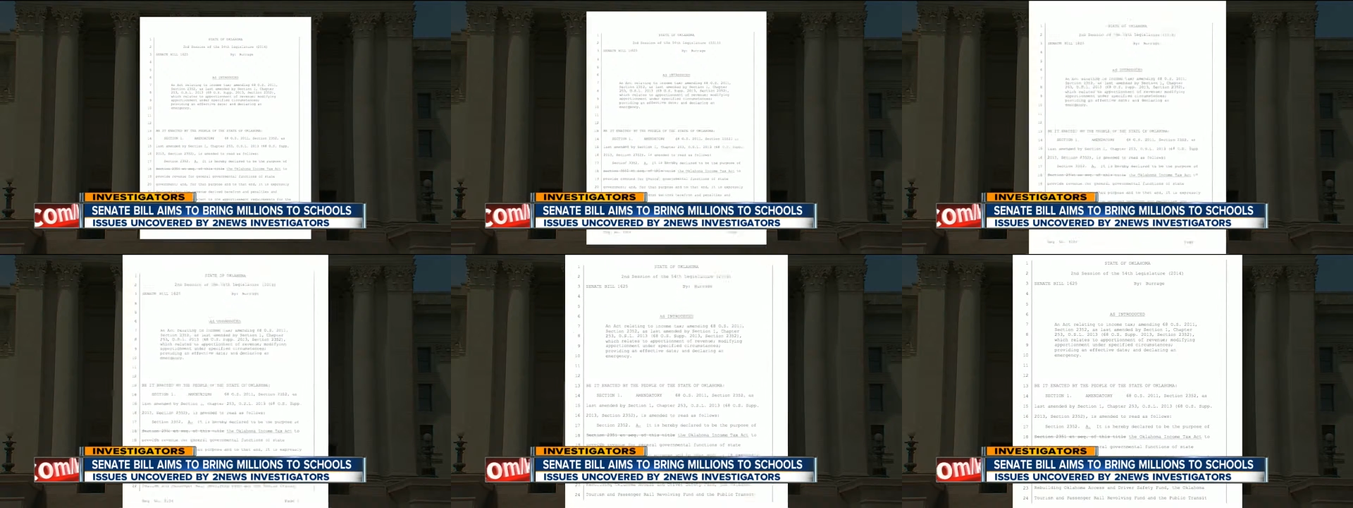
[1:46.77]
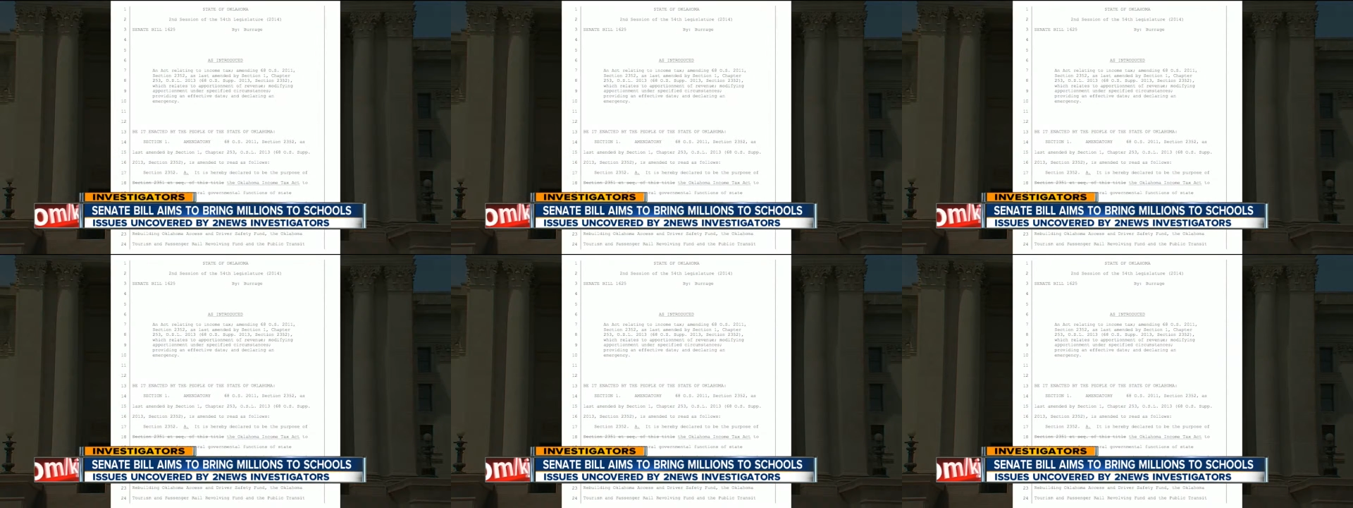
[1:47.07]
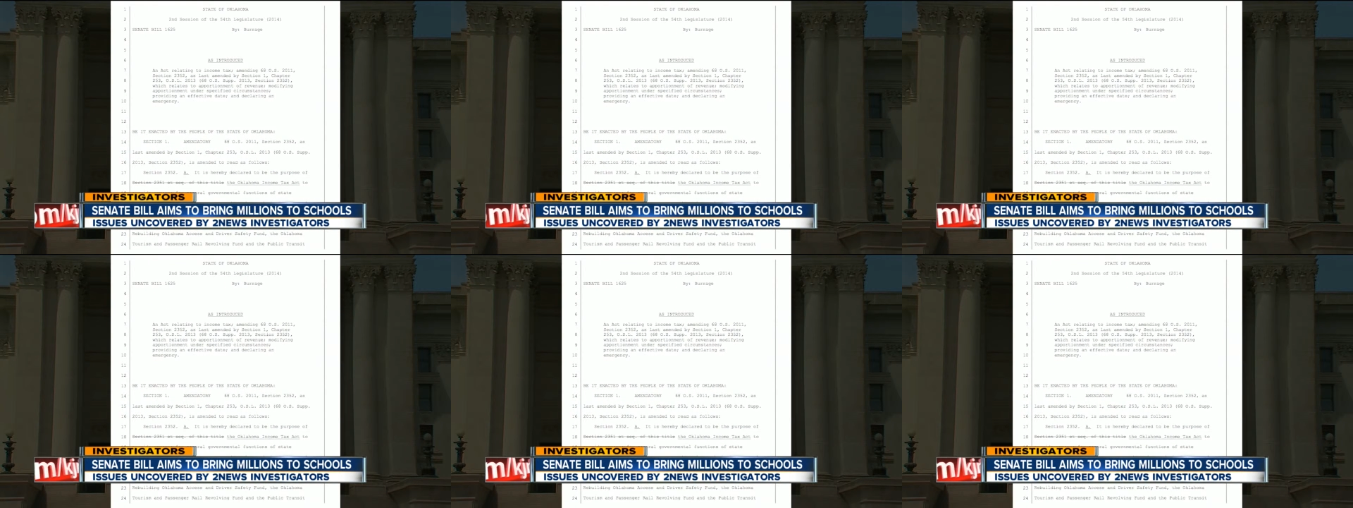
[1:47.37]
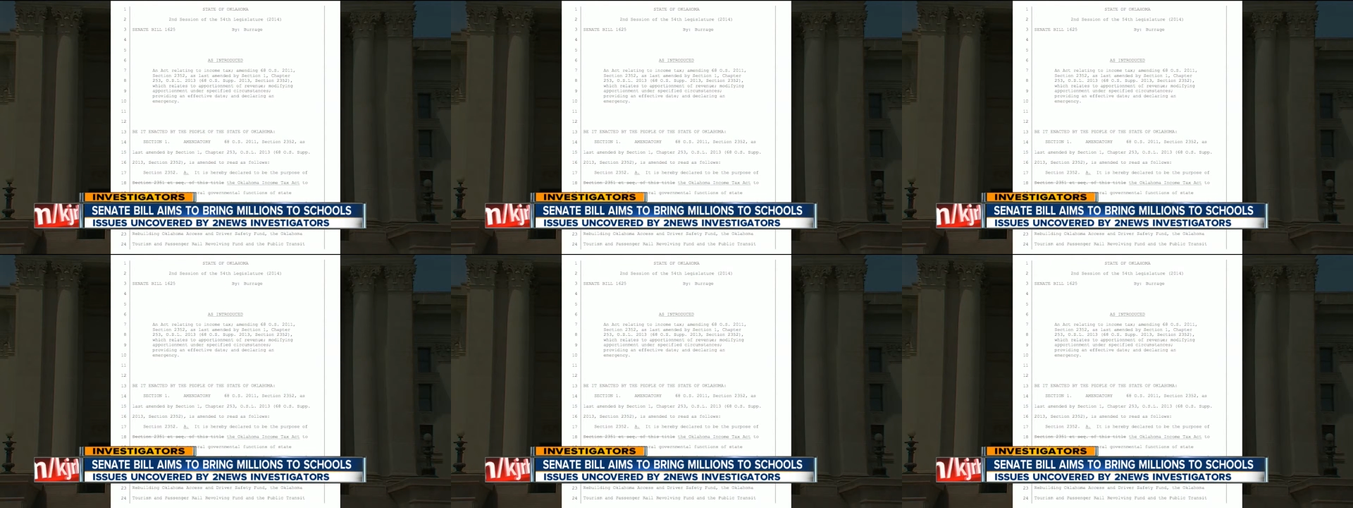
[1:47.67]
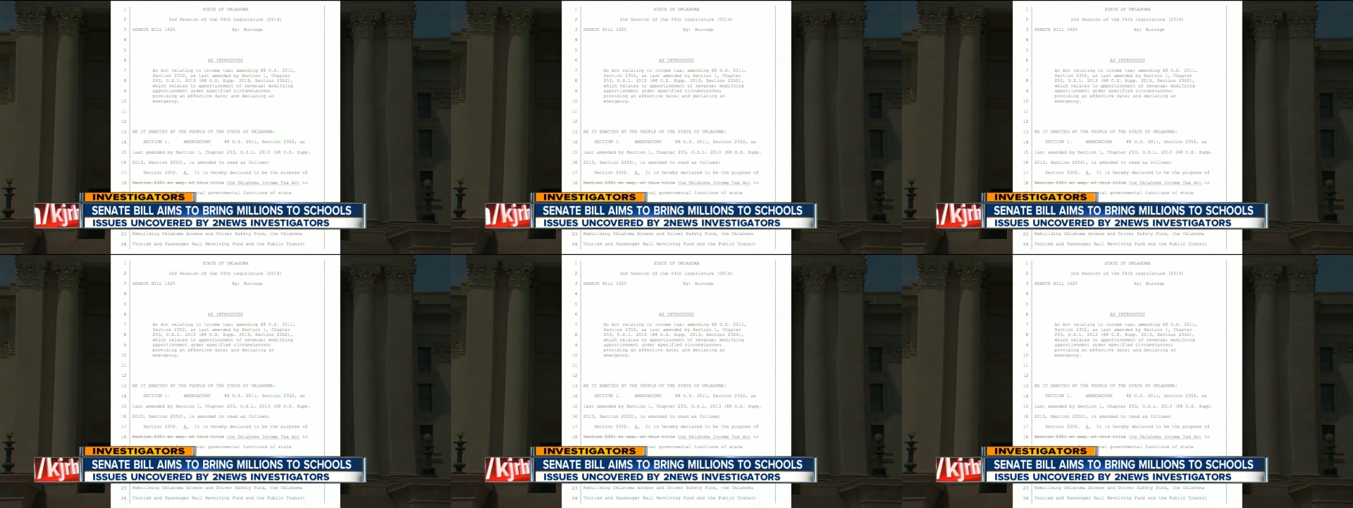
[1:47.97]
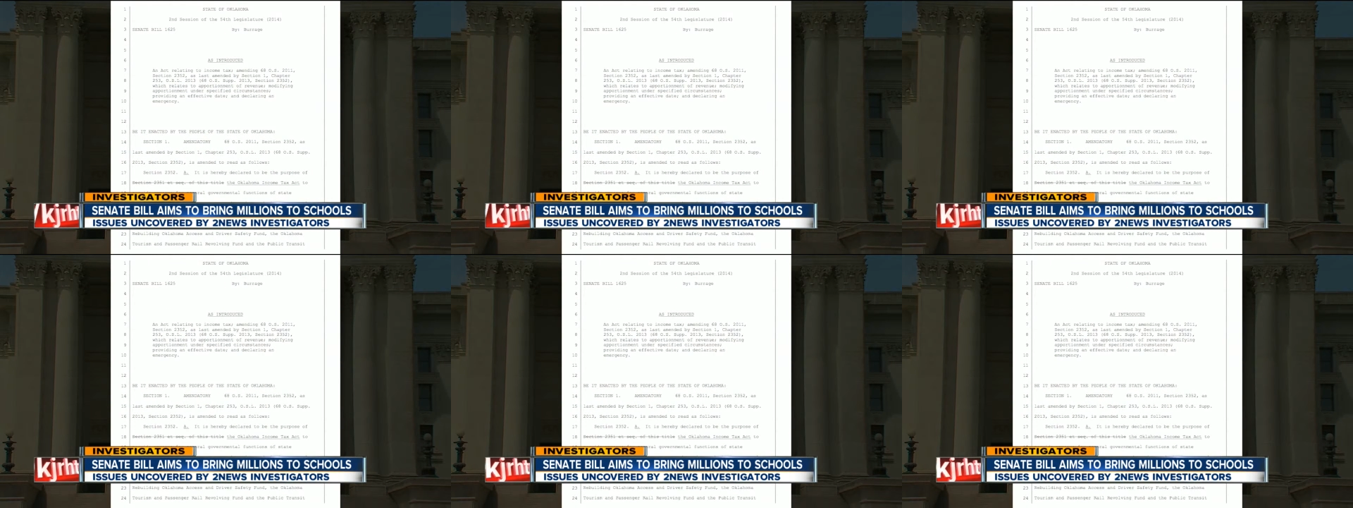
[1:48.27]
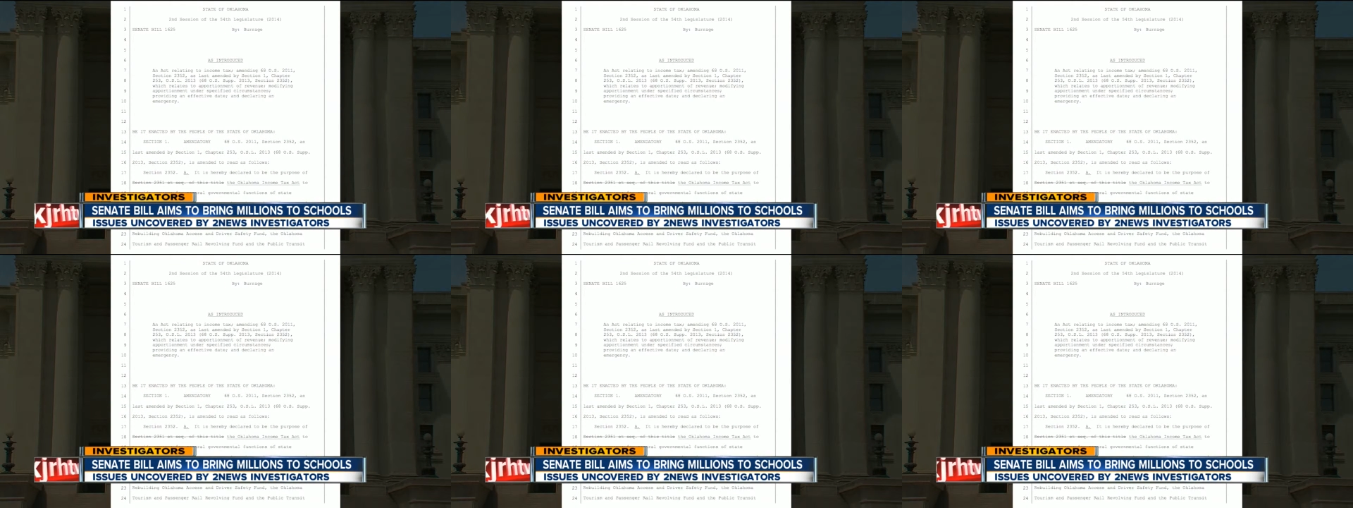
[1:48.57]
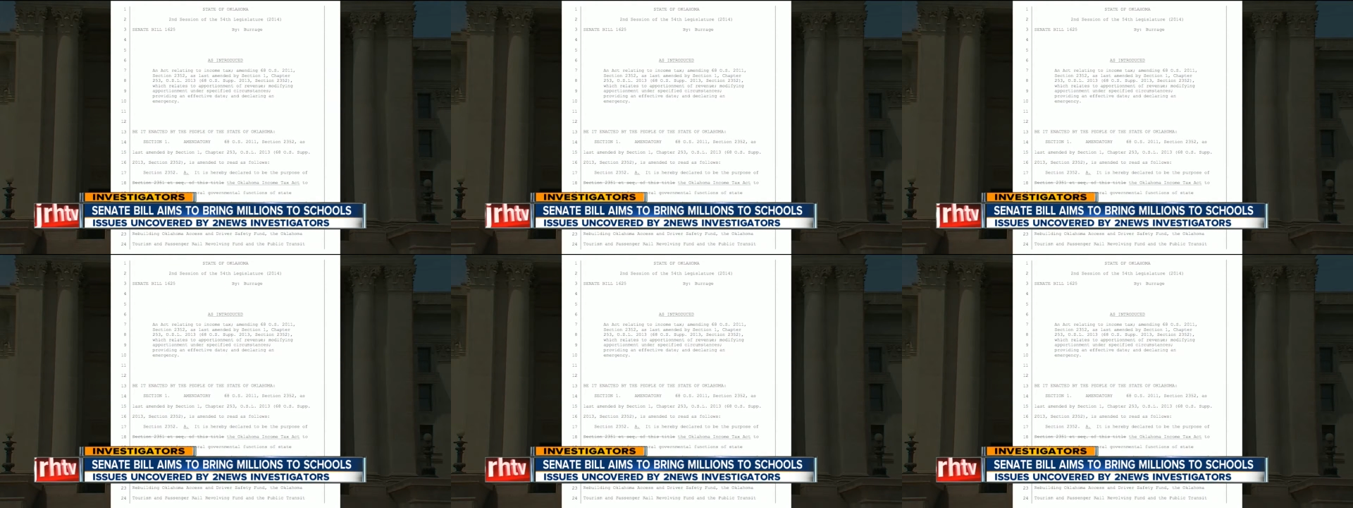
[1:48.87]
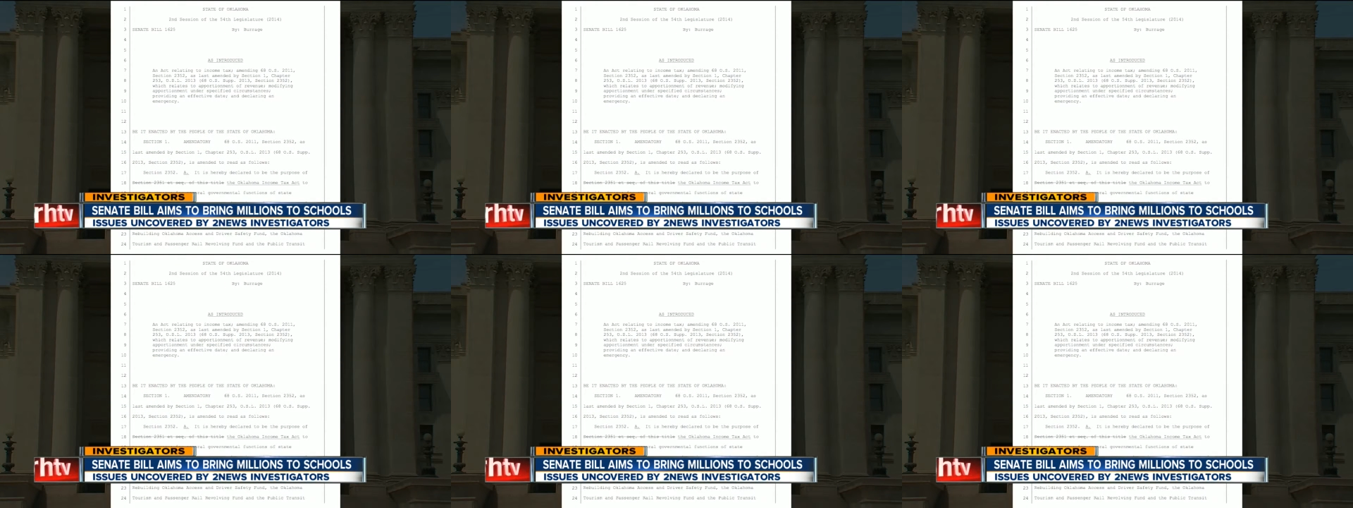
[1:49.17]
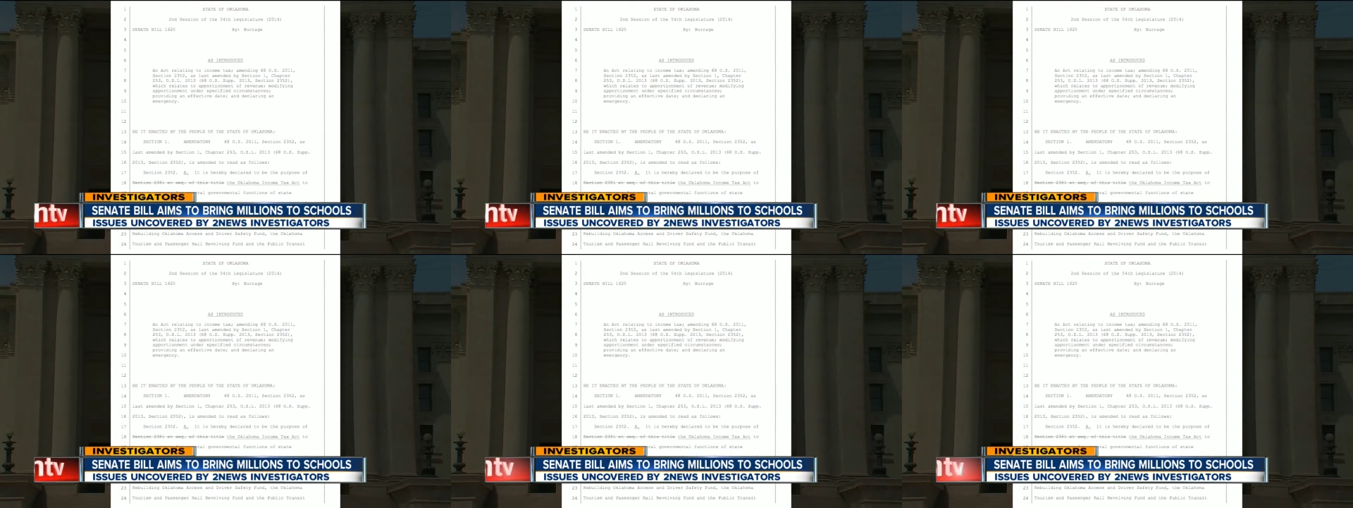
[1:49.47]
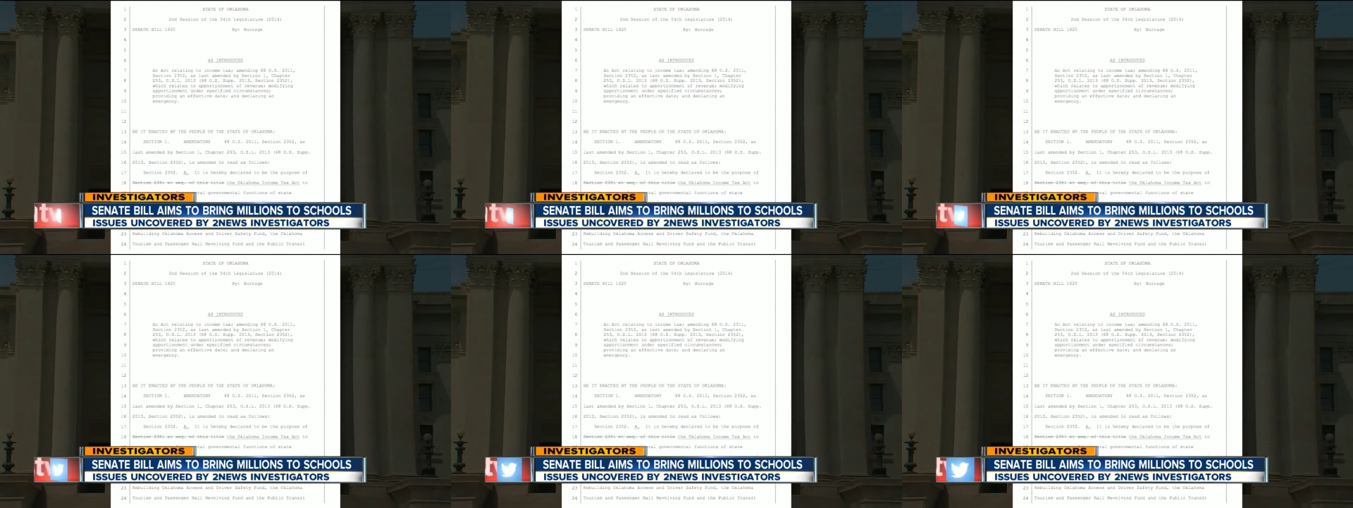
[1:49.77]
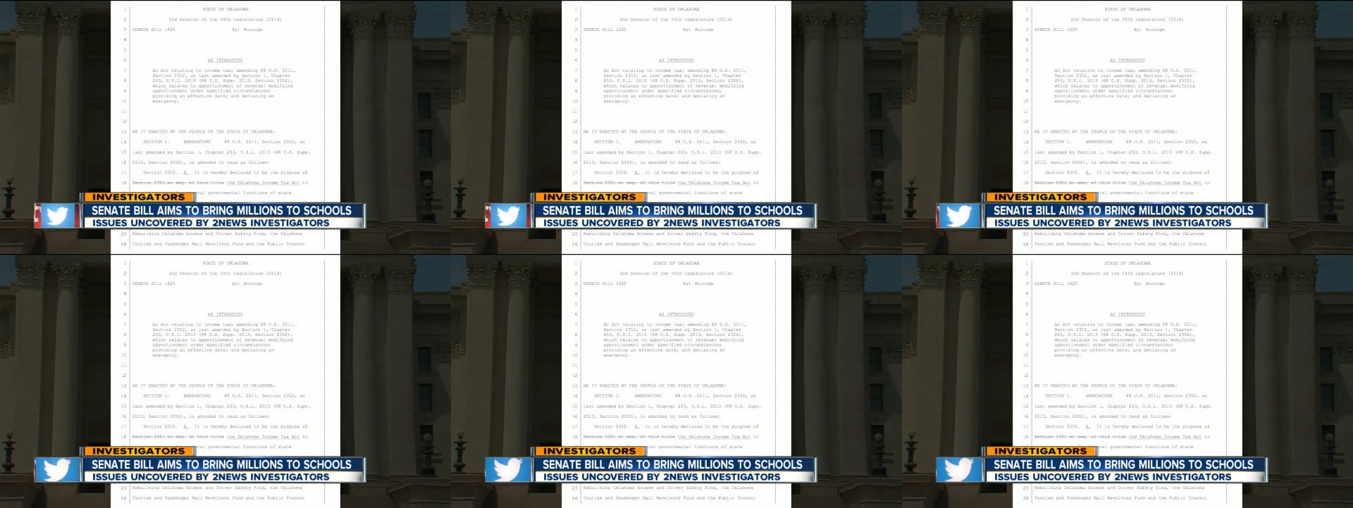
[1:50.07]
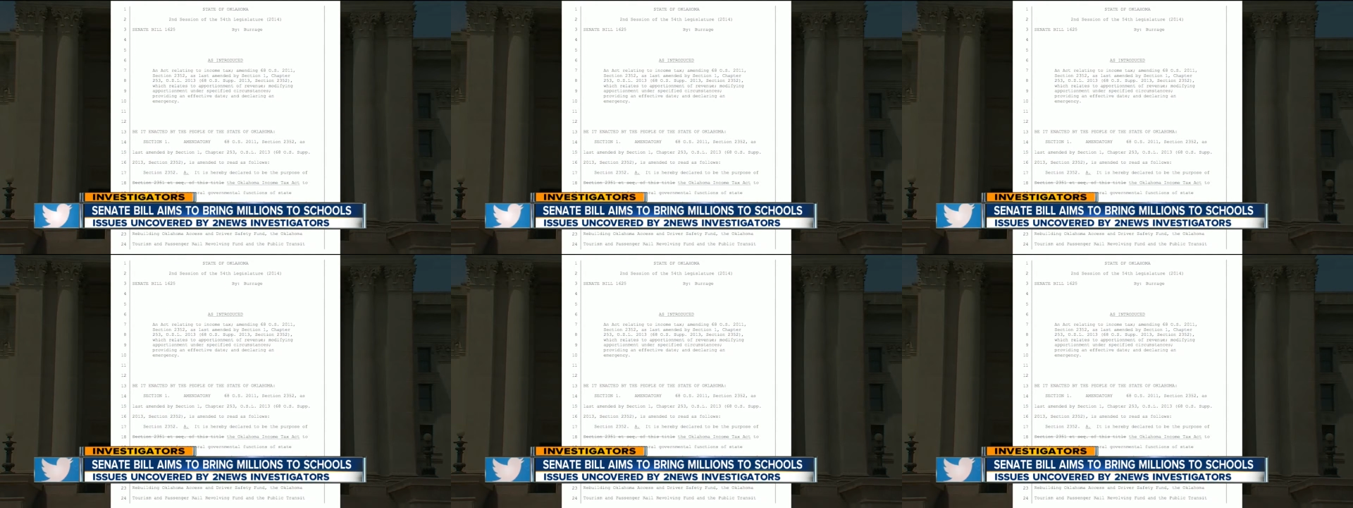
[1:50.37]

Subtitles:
(no speaker visible)